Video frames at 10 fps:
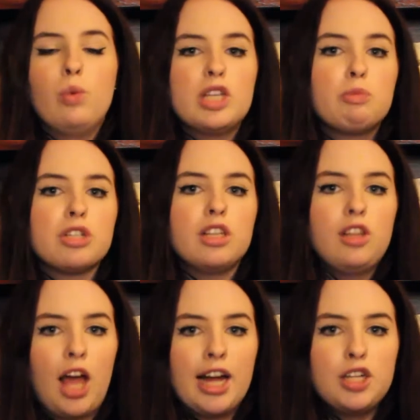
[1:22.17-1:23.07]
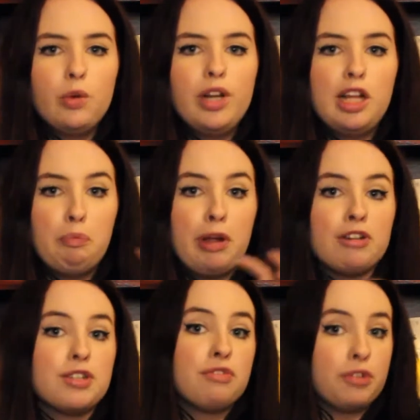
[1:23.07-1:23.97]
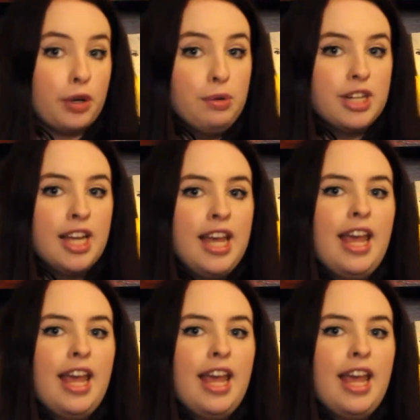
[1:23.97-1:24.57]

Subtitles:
whispers a lie to it, it bears a fruit,